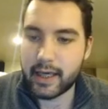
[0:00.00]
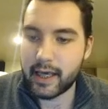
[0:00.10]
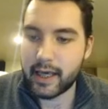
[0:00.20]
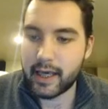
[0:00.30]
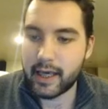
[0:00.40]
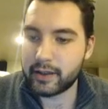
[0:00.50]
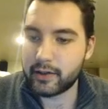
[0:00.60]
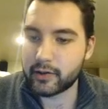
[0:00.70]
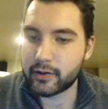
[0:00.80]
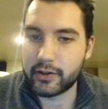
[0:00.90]
And then
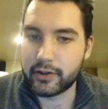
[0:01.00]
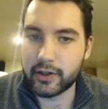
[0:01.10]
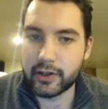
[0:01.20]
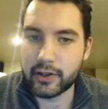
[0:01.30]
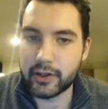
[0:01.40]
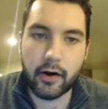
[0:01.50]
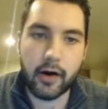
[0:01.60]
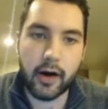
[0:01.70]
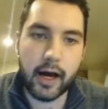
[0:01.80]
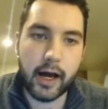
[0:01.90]
you're good to go.
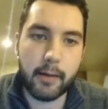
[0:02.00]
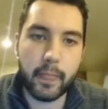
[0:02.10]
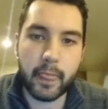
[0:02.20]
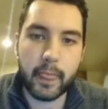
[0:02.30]
Um,